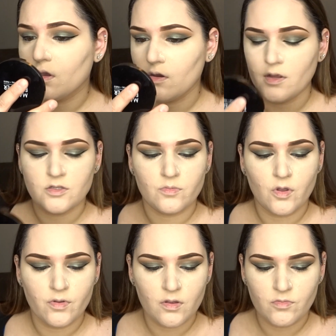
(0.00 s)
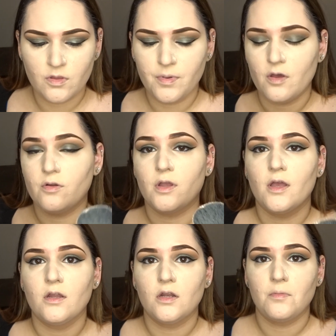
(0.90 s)
Alright, so I'm going on with the powder
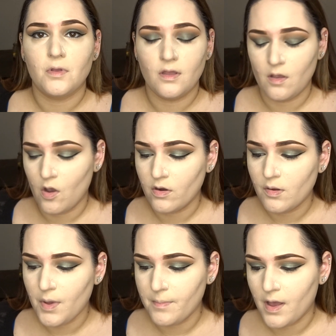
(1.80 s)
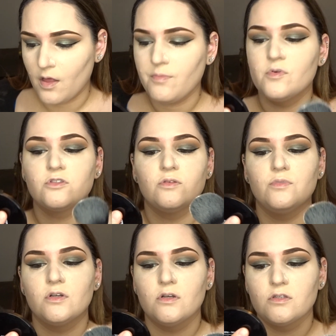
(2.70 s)
again, and I'm going around my mouth mostly
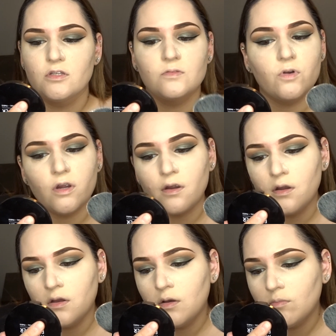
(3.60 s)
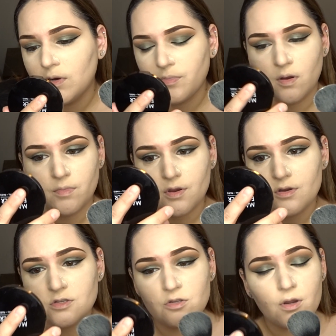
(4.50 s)
because that's where my problem
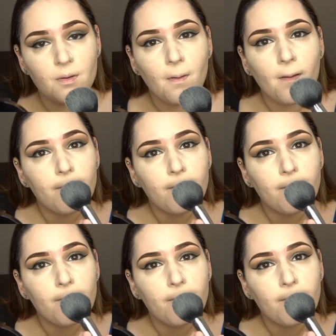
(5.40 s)
areas start.